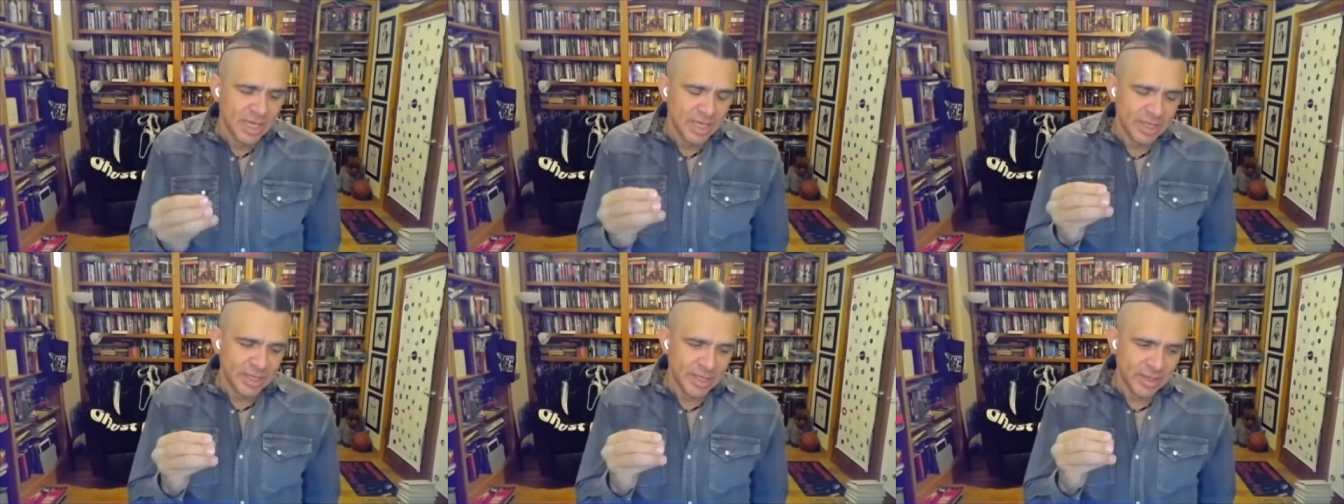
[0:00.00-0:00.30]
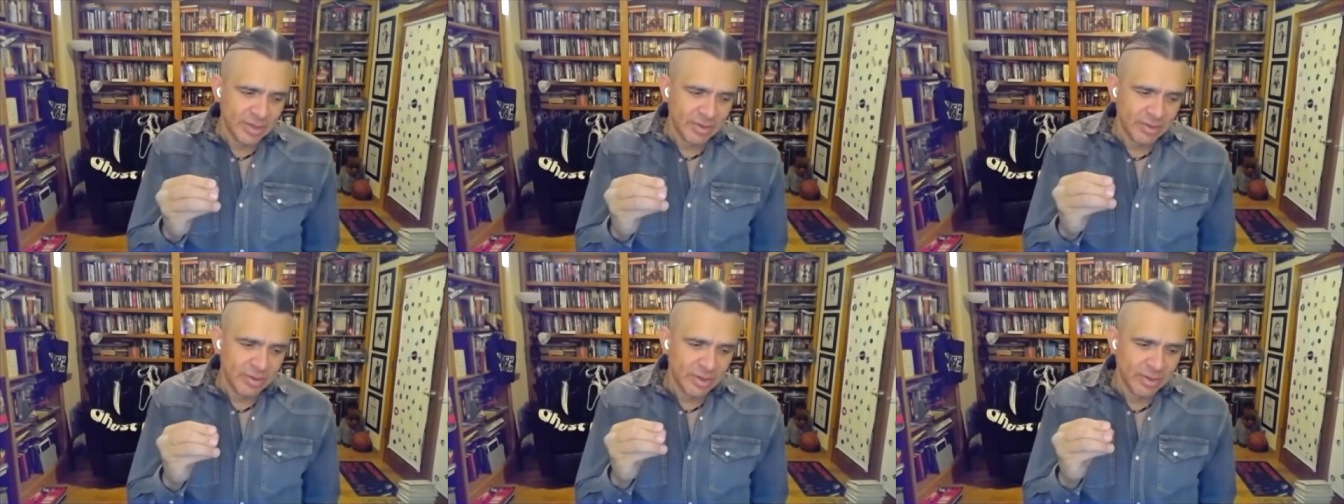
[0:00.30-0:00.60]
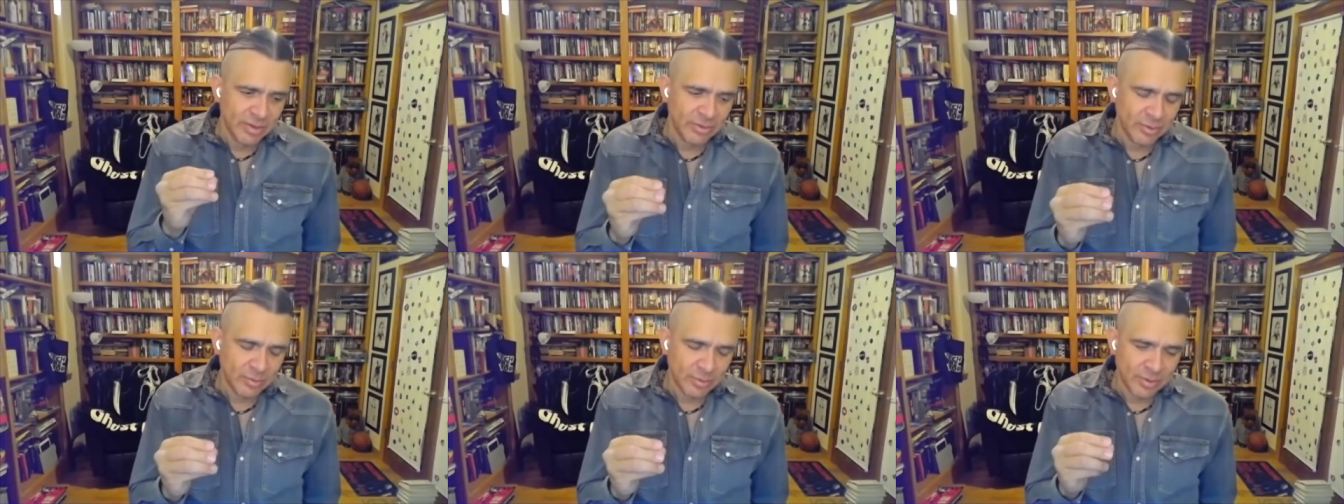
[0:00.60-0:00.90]
is
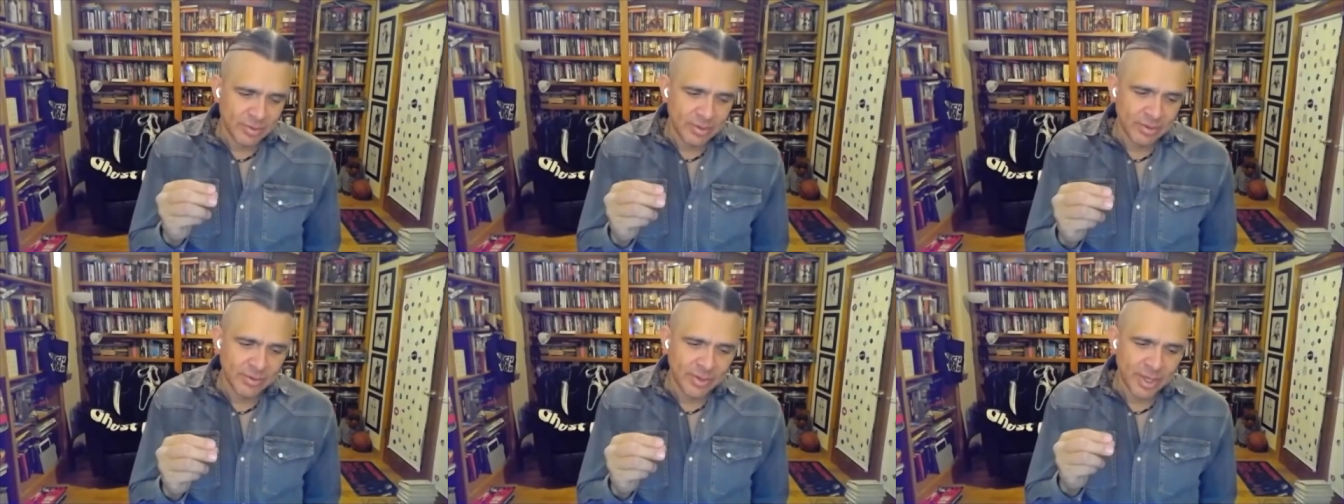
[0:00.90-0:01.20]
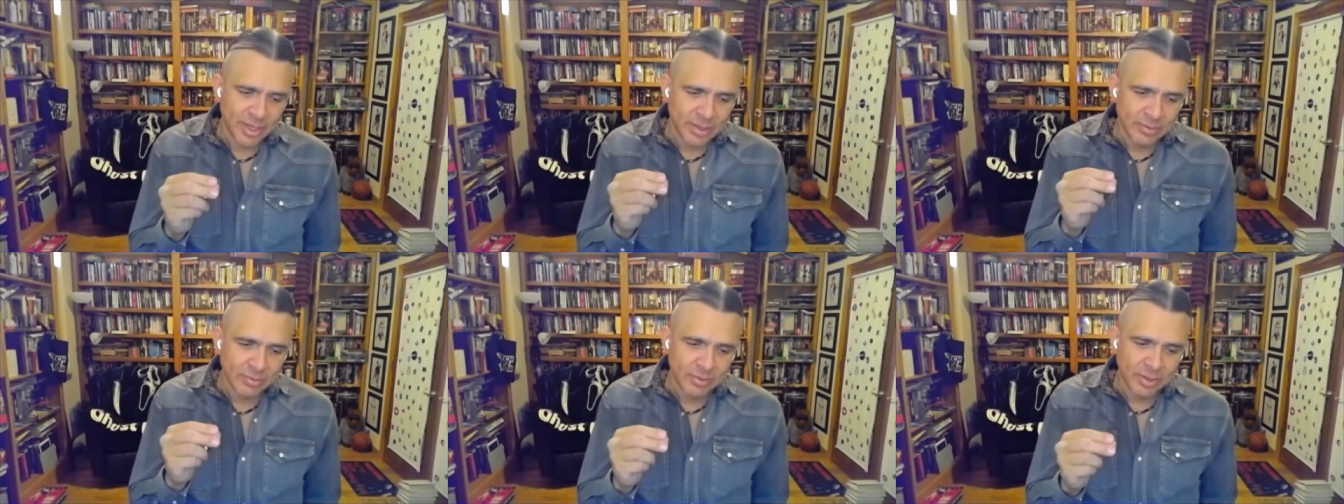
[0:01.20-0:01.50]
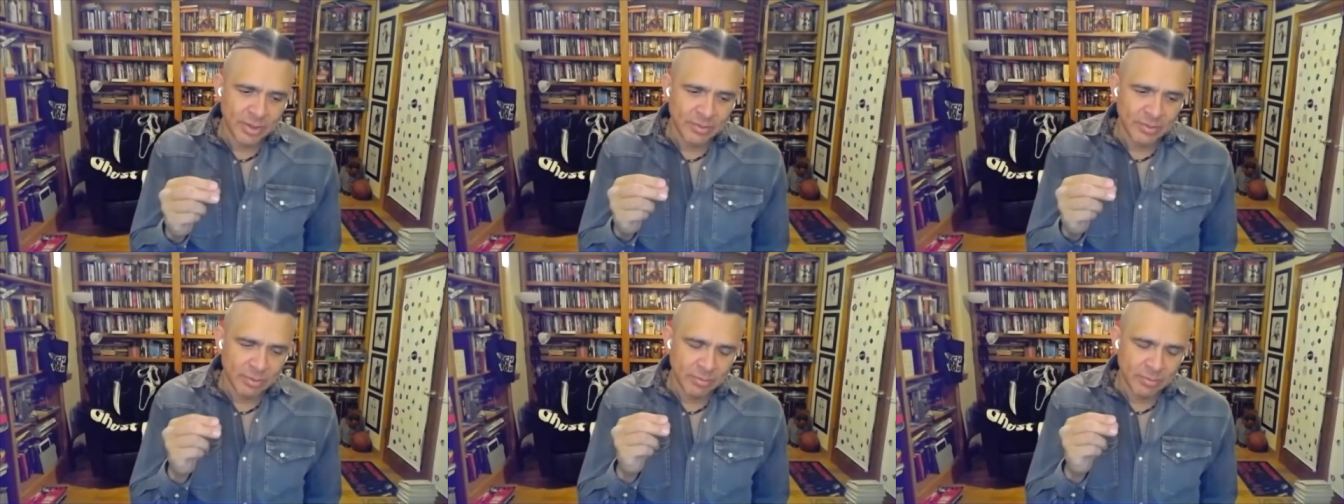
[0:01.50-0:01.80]
she wants to take
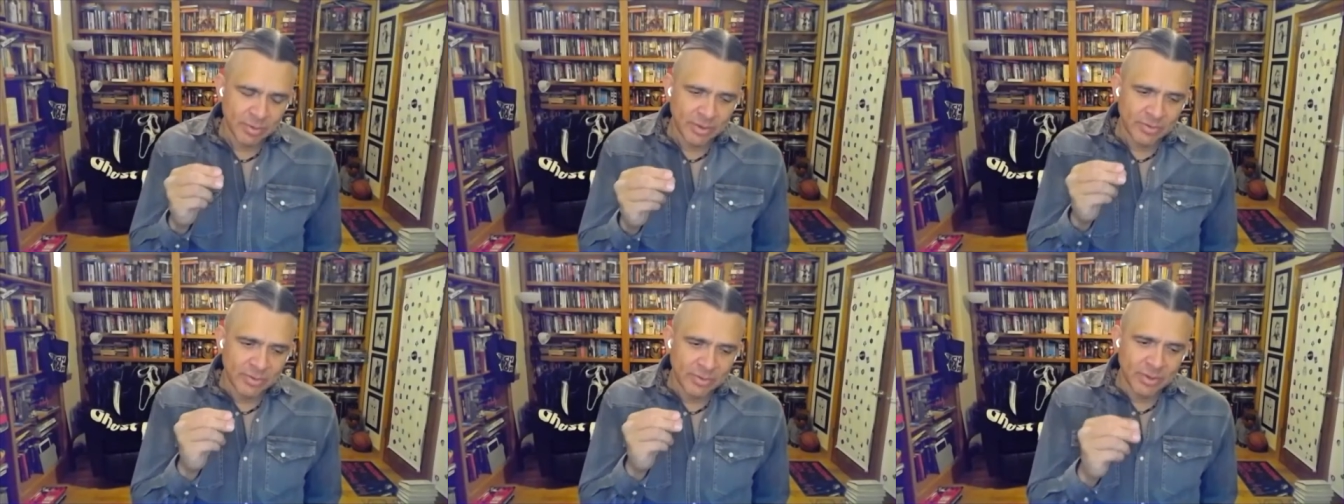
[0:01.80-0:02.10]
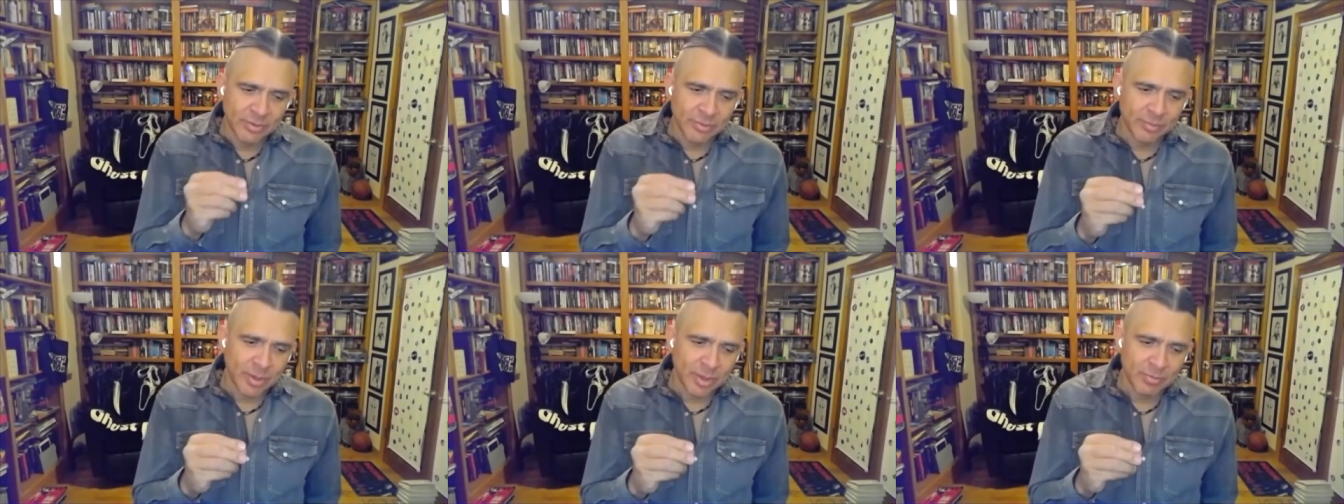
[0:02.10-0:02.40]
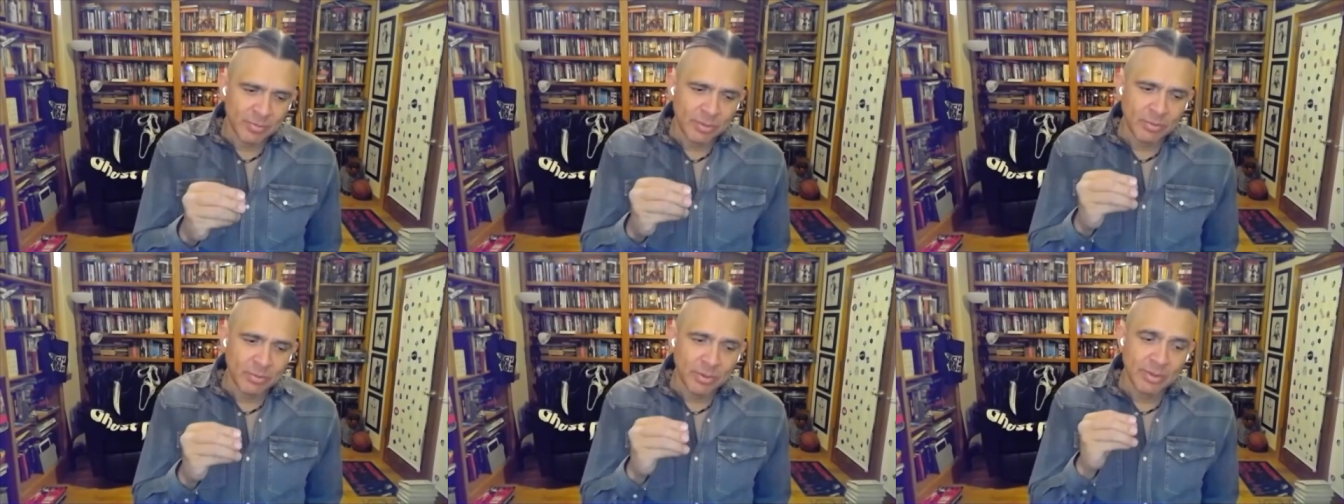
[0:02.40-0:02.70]
away from each of these
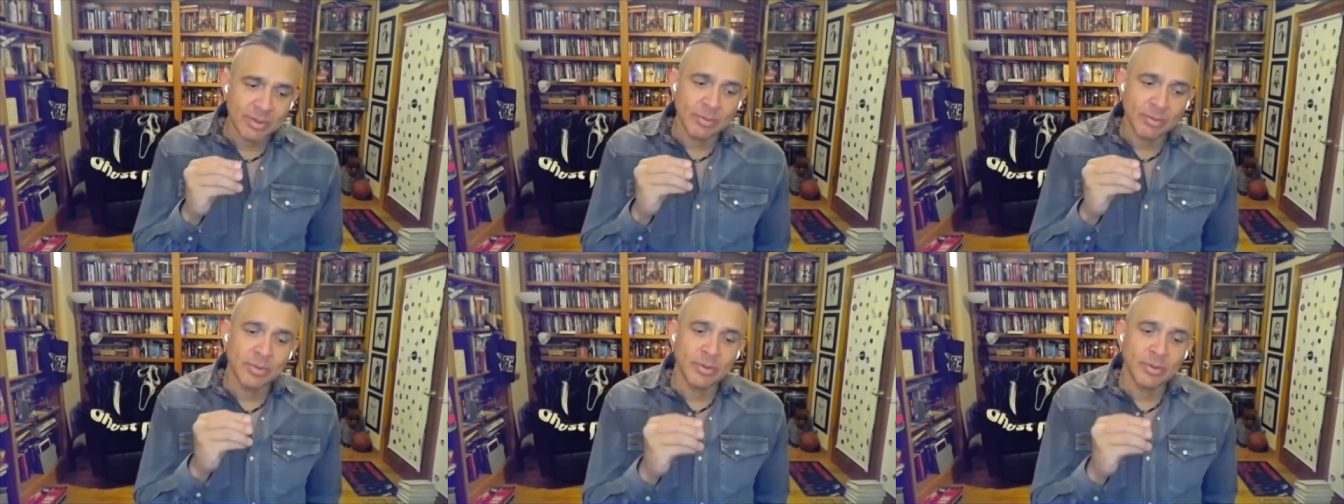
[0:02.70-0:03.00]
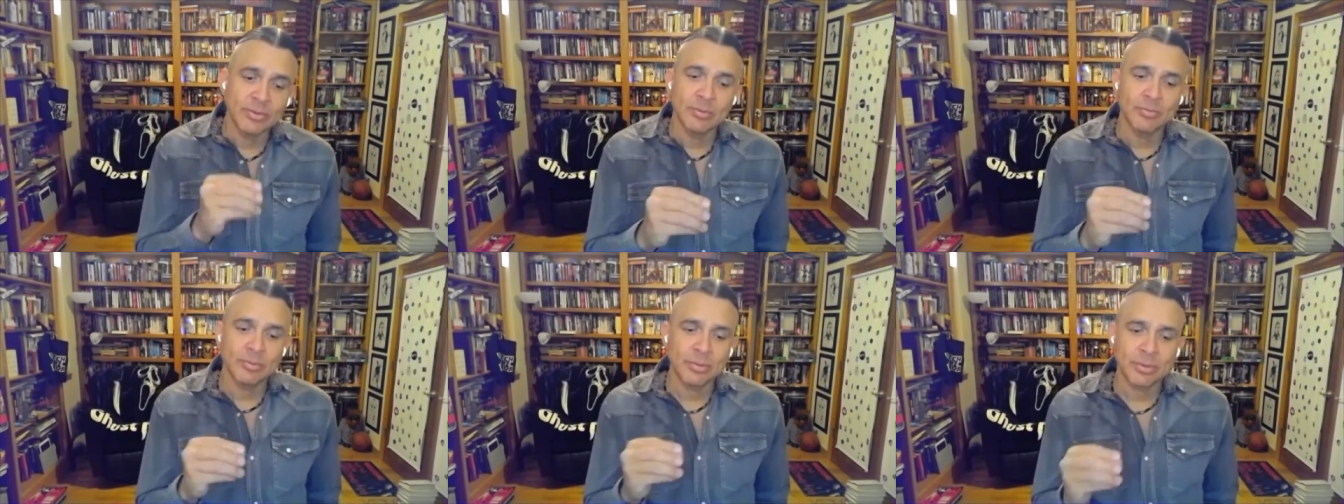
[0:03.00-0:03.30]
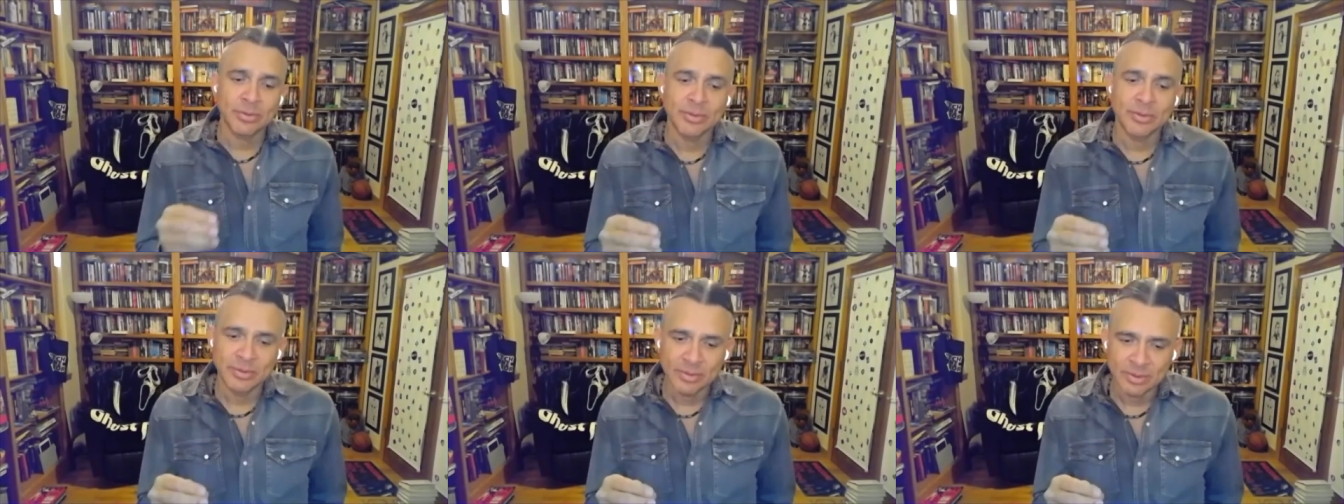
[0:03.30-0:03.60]
people what's the most
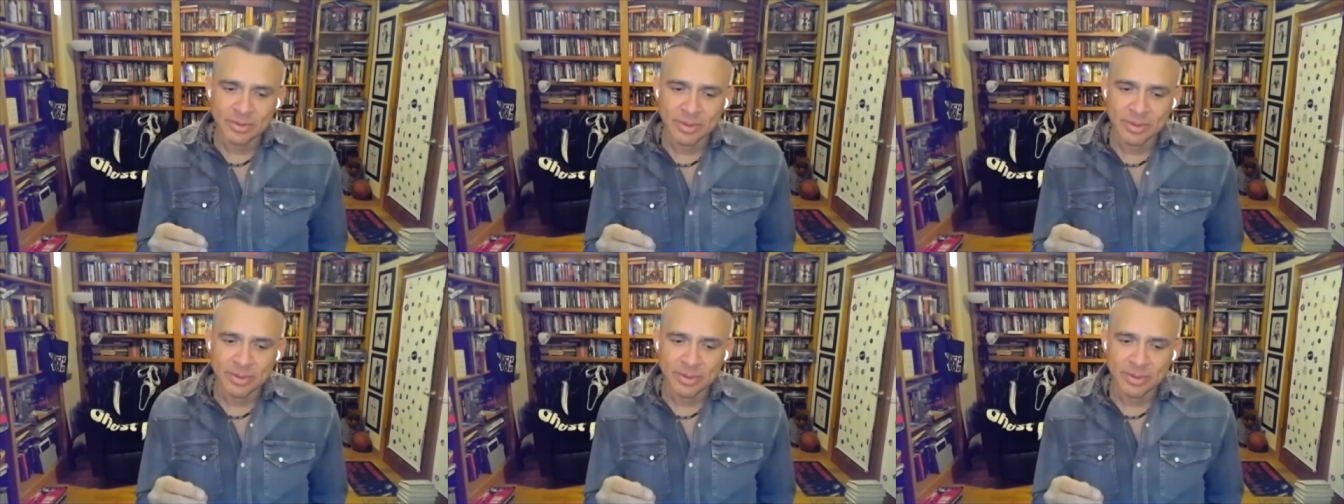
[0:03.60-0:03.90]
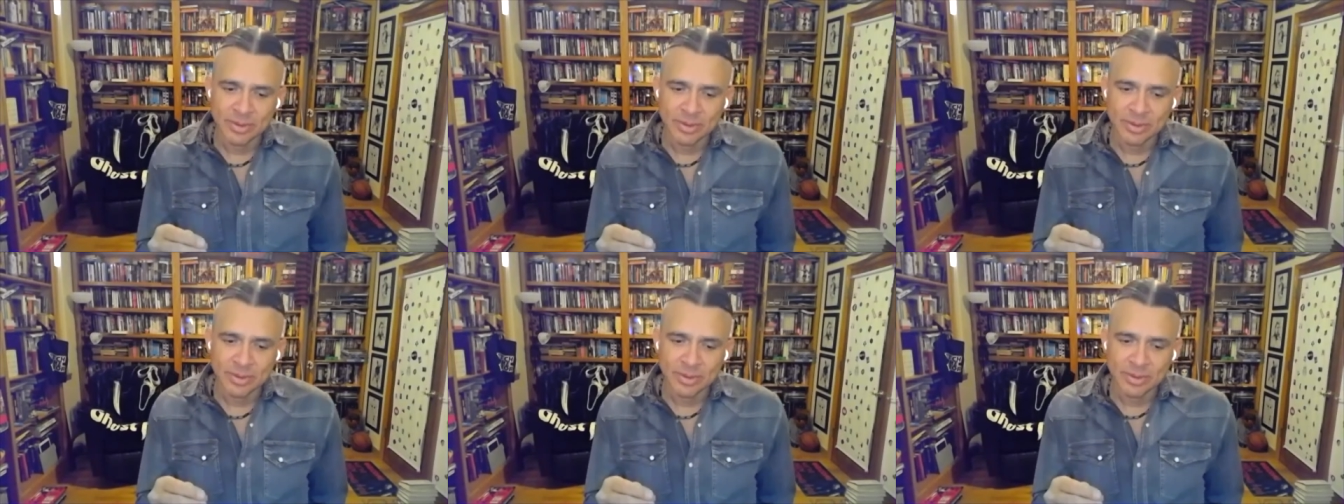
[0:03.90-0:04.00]
important to them.